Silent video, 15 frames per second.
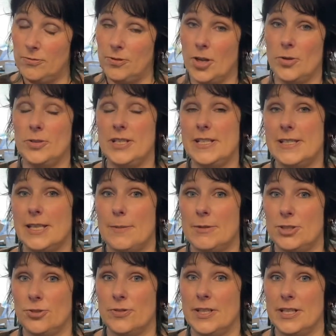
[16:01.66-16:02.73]
floaty
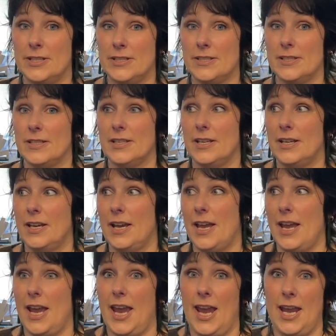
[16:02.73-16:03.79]
summer dress,
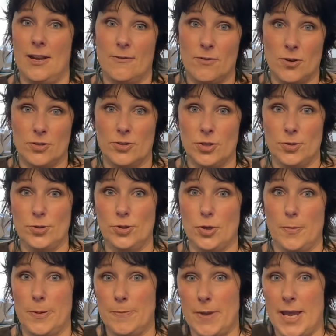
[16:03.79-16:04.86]
and I've got 2
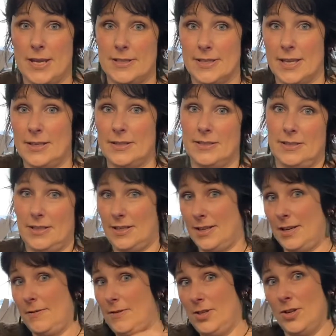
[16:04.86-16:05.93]
shopping bags and,
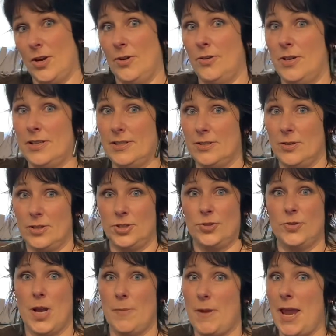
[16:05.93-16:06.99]
you know, a side
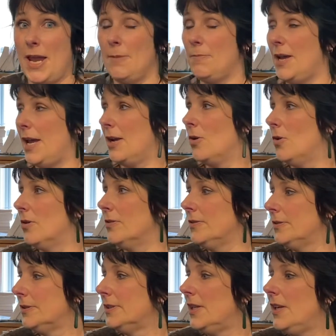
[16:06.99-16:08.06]
strap handbag on.
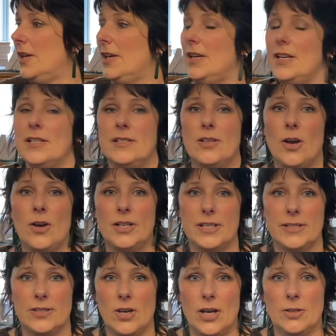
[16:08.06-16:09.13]
So I
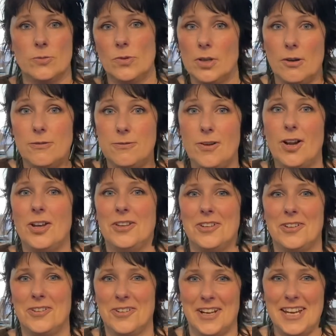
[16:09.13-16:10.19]
decided, well, I'll follow the
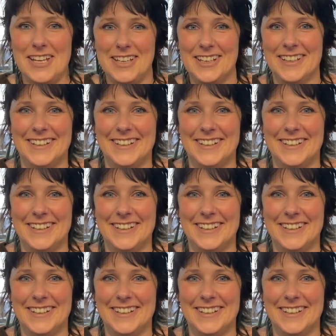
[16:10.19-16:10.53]
creek.